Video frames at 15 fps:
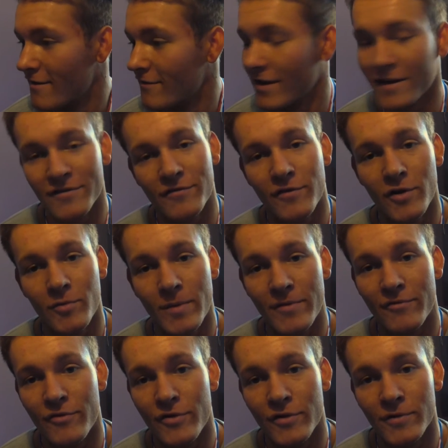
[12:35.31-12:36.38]
Thanks for following me
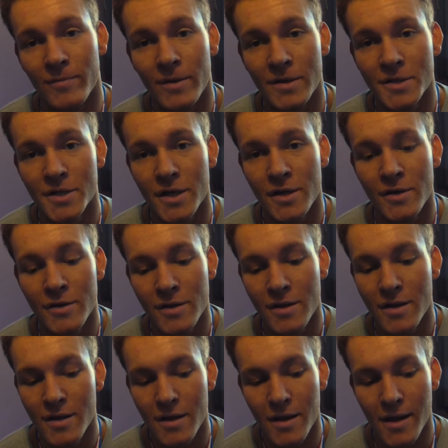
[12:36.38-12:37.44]
through to my show,
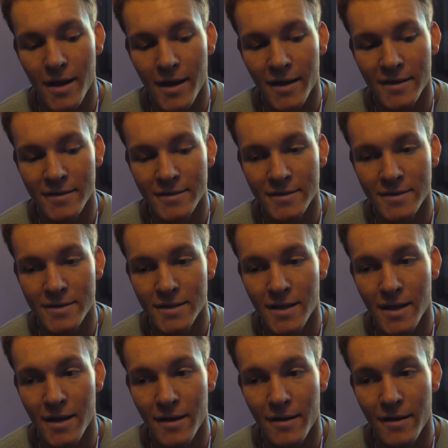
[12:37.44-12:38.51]
and
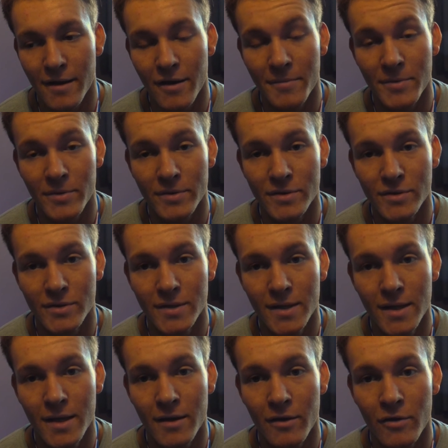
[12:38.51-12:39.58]
I hope you enjoyed it.